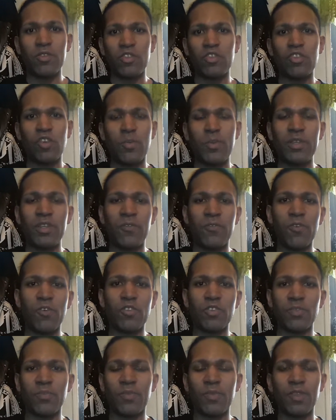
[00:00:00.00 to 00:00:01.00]
This could be the
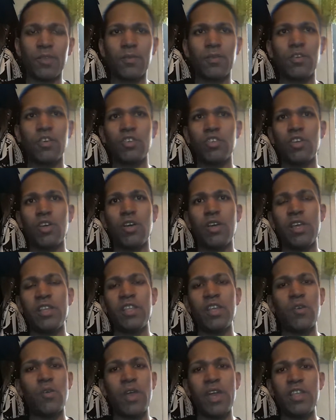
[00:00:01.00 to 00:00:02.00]
first because uh, it
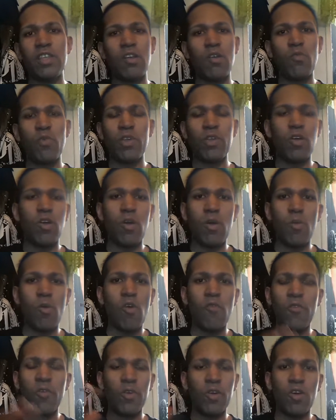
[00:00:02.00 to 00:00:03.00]
never it never went um
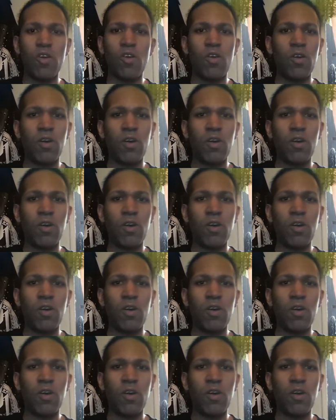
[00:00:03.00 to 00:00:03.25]
over